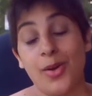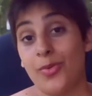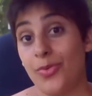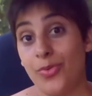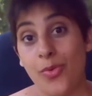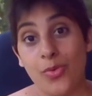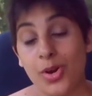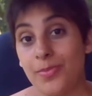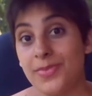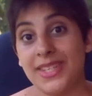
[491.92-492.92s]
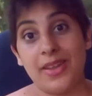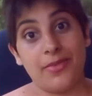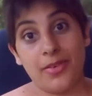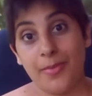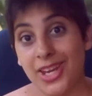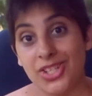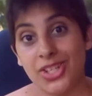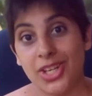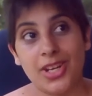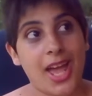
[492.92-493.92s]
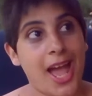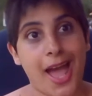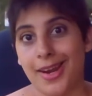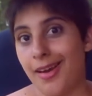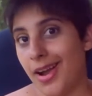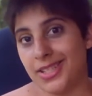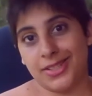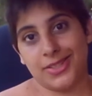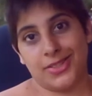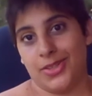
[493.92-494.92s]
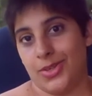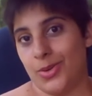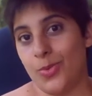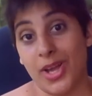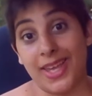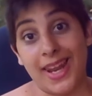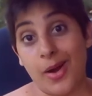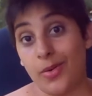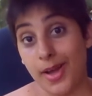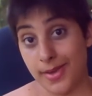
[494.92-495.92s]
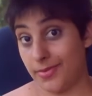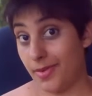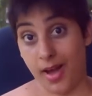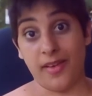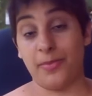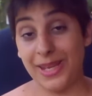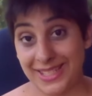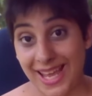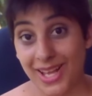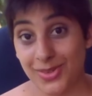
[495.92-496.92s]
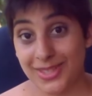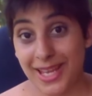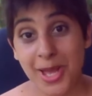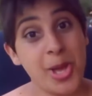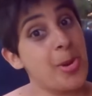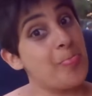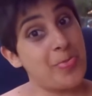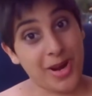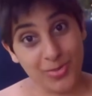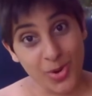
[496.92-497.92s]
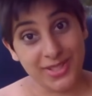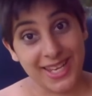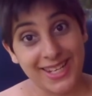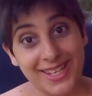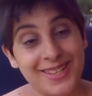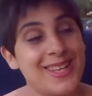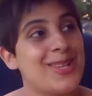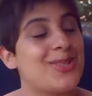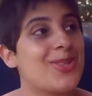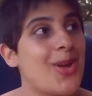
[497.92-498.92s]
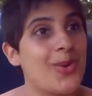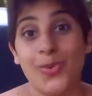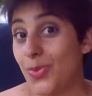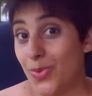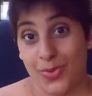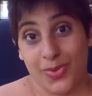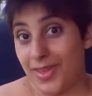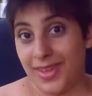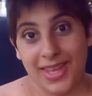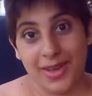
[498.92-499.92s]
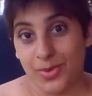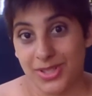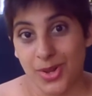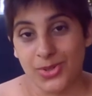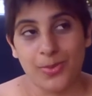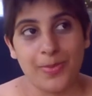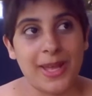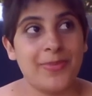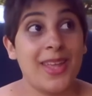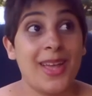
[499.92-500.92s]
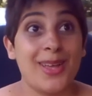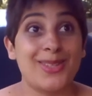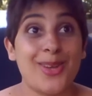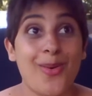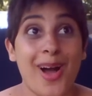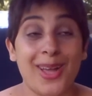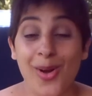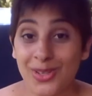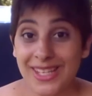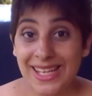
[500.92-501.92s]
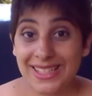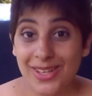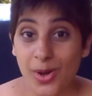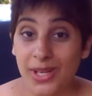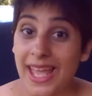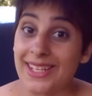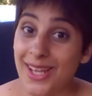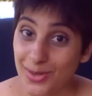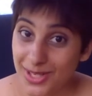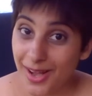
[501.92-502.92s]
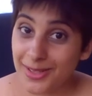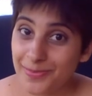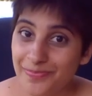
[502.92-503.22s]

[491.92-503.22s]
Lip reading: forums and information, and I just couldn't work it out. I've been to Anglesey, but I'm not a sailor, so it was lost on me. So I contacted the Holyhead Coast Guard,